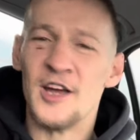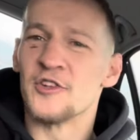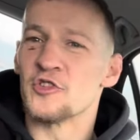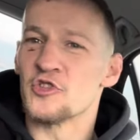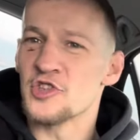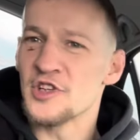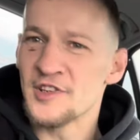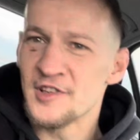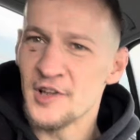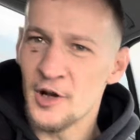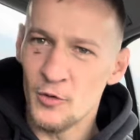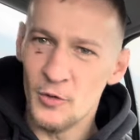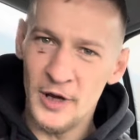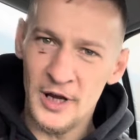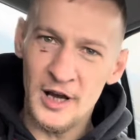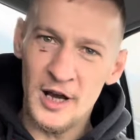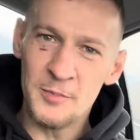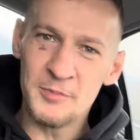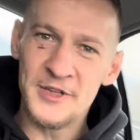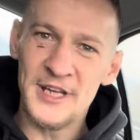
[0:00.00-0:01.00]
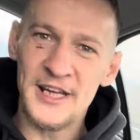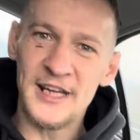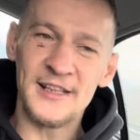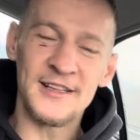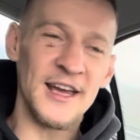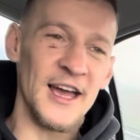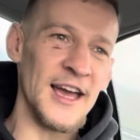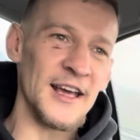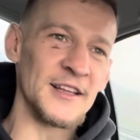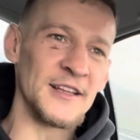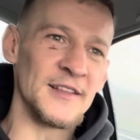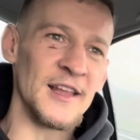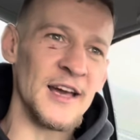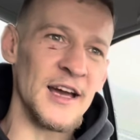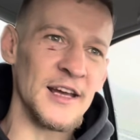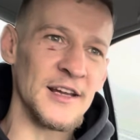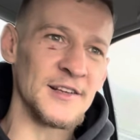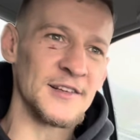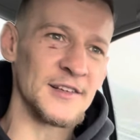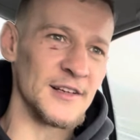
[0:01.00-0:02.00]
So just a quick update. I had a
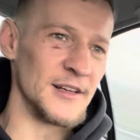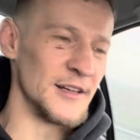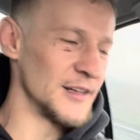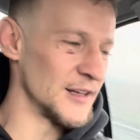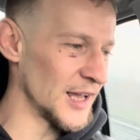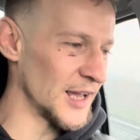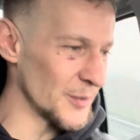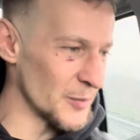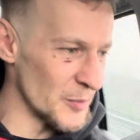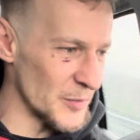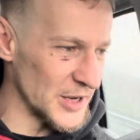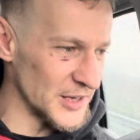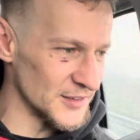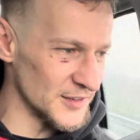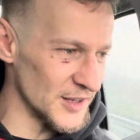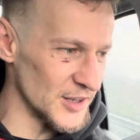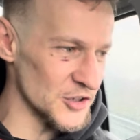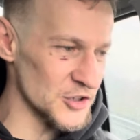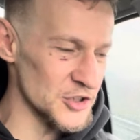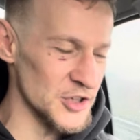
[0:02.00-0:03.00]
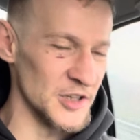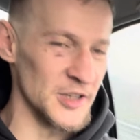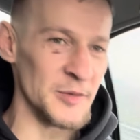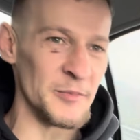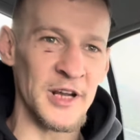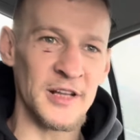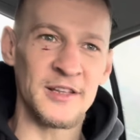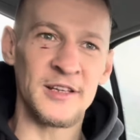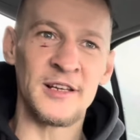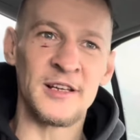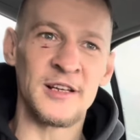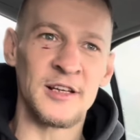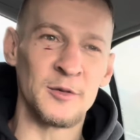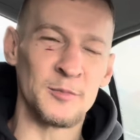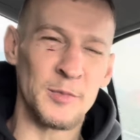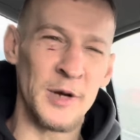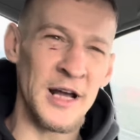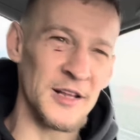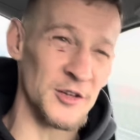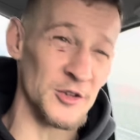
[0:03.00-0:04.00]
nice MMA session in Martin
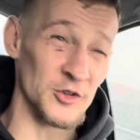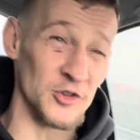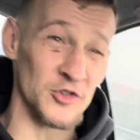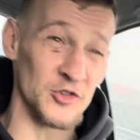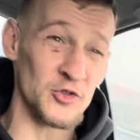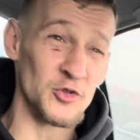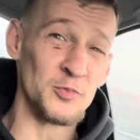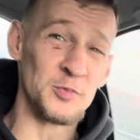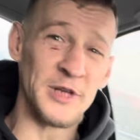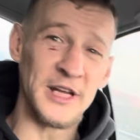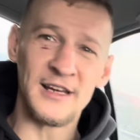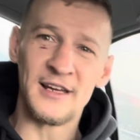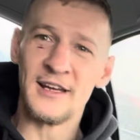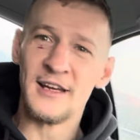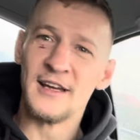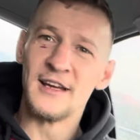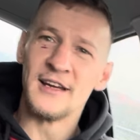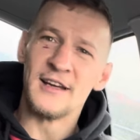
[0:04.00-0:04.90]
Kupan, Suple.